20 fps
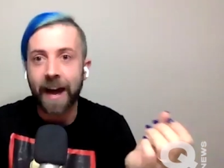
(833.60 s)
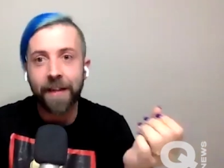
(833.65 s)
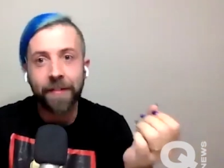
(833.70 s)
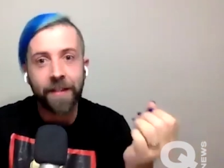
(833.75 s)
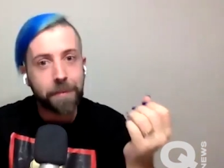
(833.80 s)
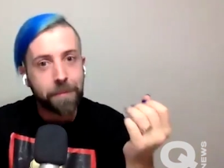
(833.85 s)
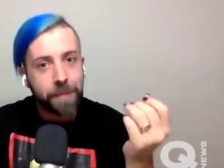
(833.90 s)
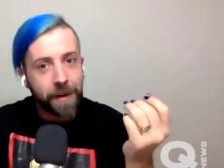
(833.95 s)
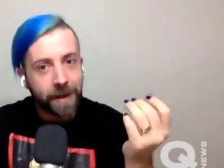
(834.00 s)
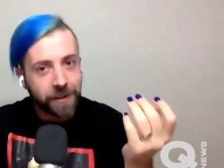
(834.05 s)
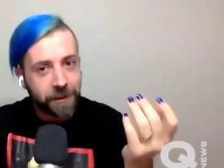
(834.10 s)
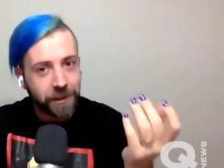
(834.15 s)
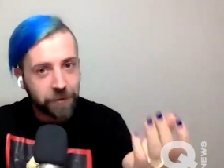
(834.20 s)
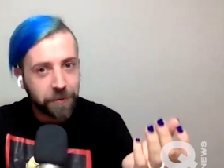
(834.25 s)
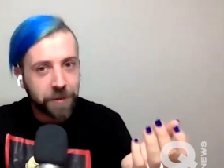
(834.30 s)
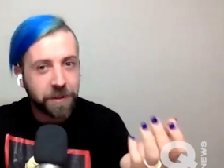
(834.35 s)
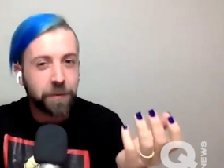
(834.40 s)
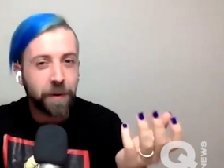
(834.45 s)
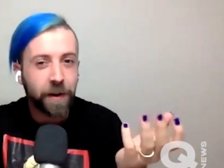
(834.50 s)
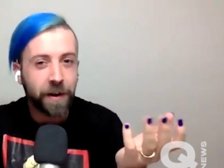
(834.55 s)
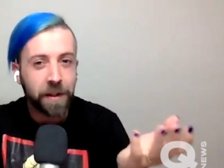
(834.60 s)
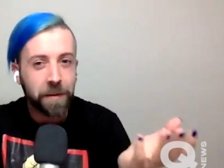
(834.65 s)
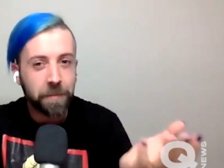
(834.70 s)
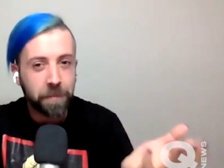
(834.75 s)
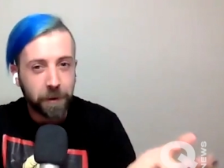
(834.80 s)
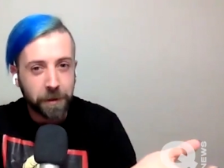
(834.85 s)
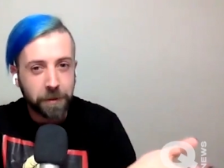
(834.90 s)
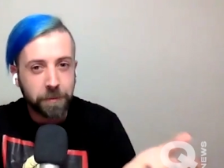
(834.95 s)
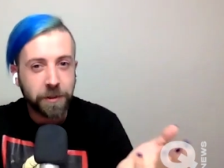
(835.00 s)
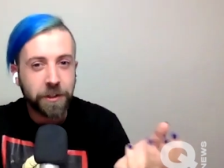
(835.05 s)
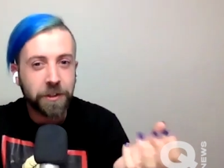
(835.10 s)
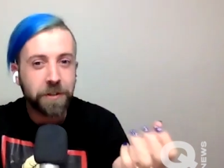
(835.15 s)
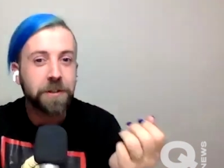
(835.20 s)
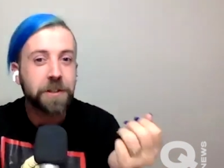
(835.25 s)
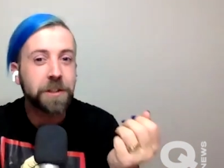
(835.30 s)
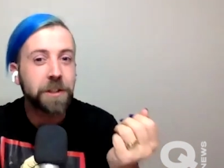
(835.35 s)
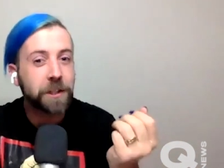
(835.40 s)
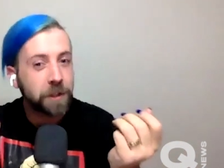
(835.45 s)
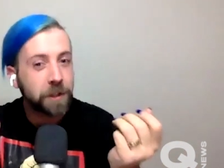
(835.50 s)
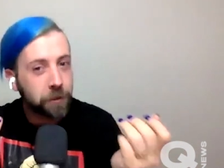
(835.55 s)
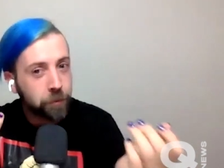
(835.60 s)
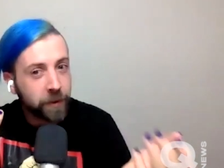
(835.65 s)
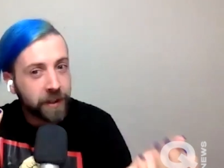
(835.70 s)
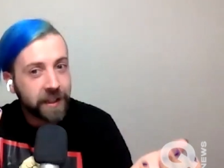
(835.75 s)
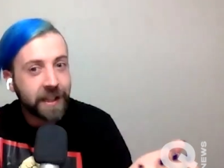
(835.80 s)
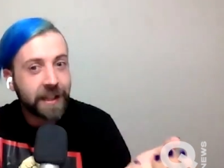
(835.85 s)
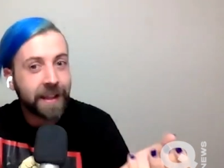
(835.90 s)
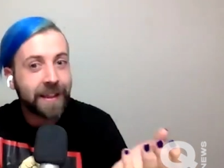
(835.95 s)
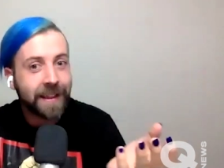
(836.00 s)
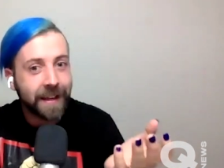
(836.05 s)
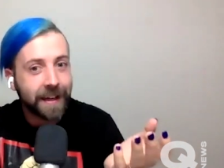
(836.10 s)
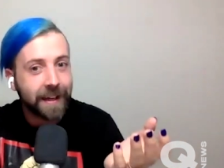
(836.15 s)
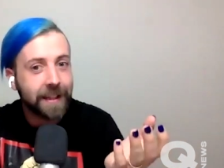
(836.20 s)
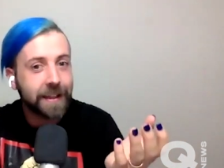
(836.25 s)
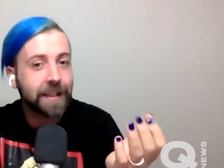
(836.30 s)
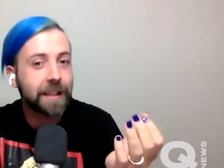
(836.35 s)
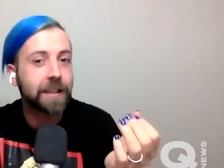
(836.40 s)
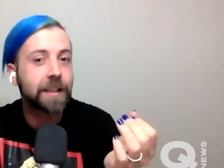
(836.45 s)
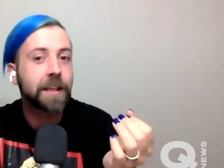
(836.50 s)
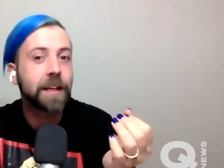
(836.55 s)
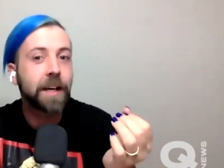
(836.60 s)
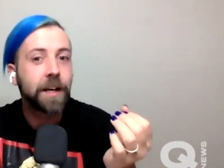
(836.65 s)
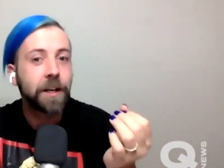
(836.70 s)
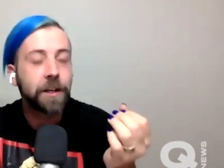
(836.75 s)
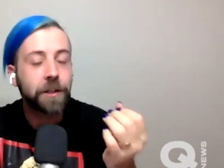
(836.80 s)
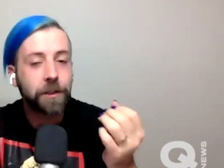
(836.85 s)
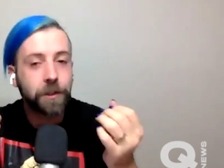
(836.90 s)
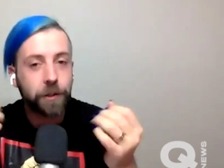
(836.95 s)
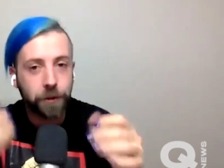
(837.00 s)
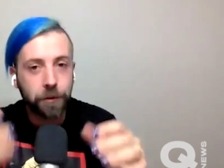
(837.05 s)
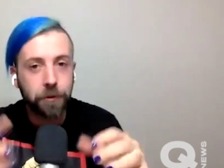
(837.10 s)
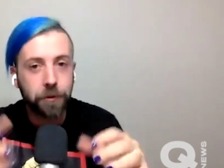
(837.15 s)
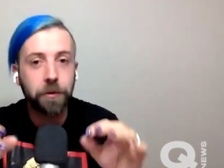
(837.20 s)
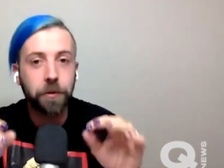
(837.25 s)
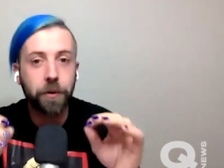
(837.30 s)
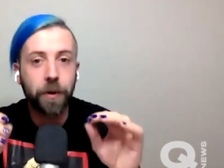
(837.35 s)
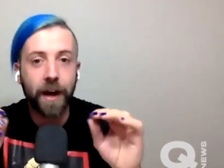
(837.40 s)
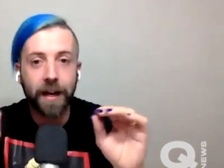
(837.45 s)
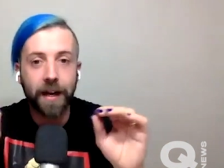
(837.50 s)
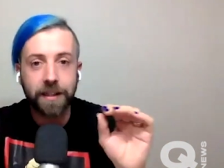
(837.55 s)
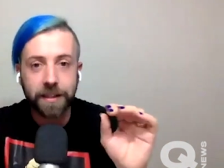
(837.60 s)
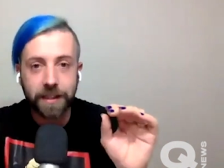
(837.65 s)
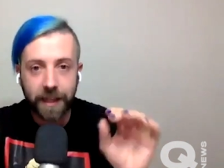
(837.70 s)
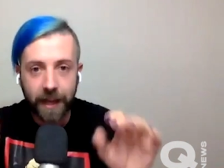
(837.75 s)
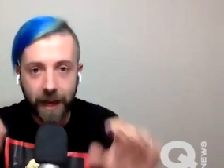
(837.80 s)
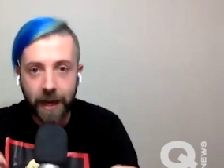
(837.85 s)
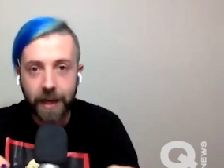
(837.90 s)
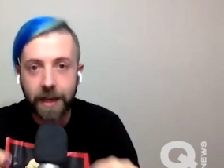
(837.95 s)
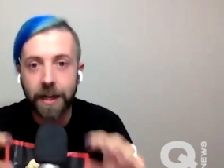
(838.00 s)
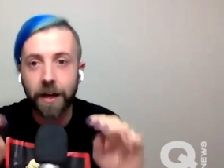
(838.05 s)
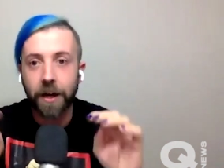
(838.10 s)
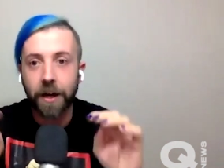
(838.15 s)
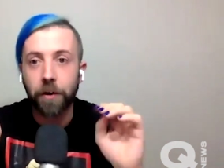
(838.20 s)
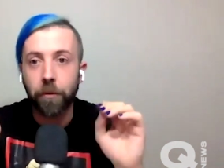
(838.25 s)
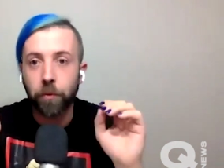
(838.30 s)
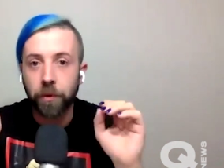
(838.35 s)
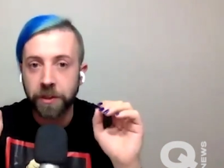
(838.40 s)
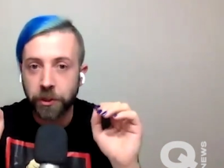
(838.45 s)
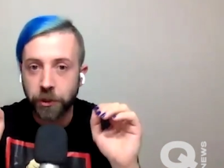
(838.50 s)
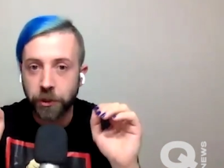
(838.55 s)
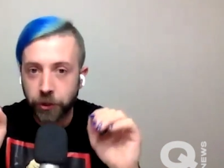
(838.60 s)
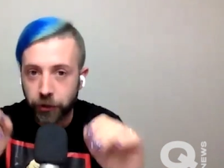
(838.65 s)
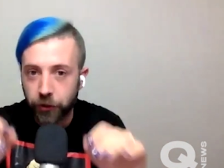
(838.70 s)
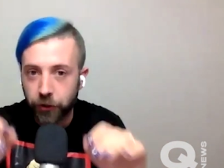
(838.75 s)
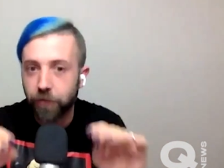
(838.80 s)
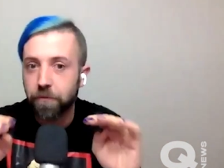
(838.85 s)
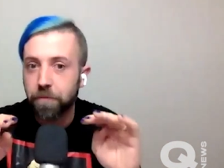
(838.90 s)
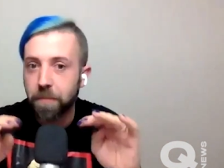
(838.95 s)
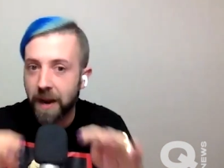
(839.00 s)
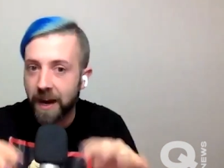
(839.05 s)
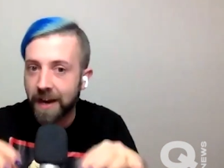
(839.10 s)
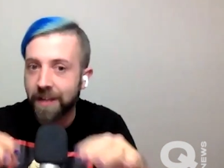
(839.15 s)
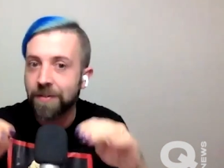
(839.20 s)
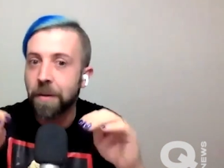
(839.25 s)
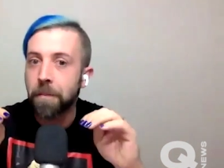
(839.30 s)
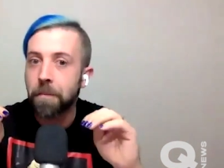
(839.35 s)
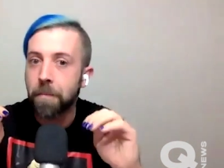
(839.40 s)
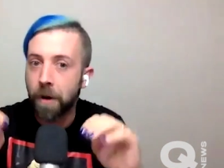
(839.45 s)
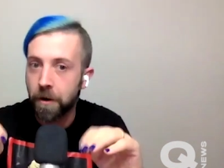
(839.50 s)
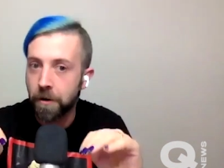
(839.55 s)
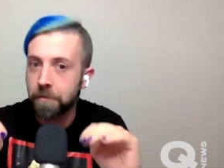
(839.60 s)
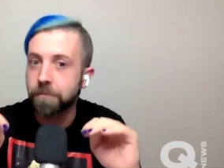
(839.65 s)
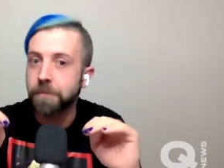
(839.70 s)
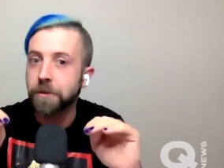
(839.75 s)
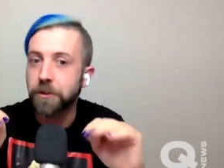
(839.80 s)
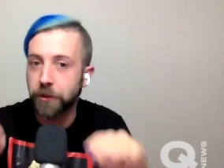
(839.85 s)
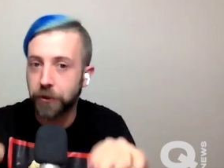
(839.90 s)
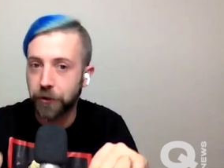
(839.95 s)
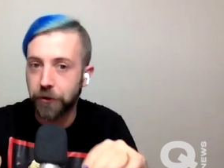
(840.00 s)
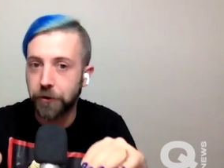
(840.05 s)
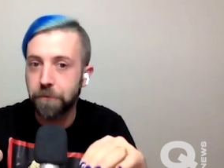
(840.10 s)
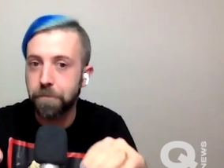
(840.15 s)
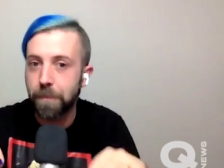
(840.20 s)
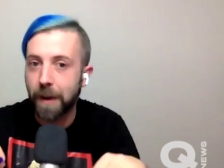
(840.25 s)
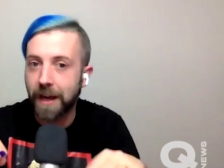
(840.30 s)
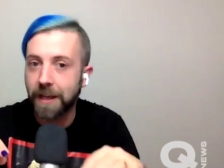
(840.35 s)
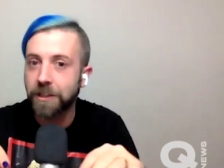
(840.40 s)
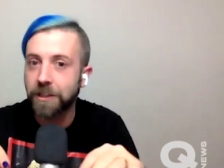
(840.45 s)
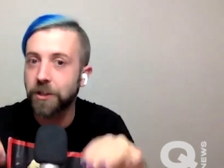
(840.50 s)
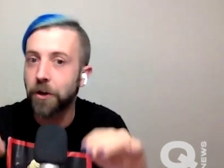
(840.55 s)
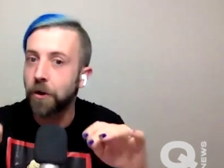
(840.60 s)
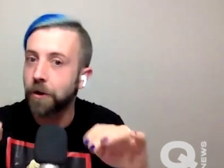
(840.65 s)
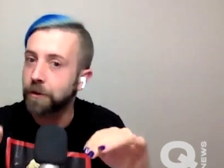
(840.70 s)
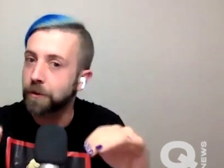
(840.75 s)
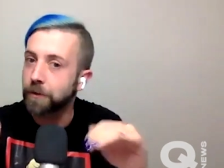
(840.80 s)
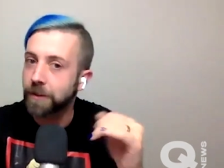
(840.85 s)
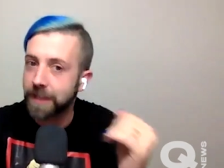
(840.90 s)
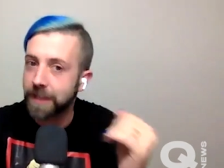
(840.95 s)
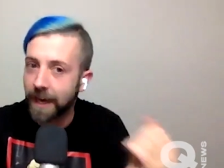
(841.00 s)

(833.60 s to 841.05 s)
and they picked you as one of the bottom 2. Do you really think that you and Keita should have been the bottom 2 based on your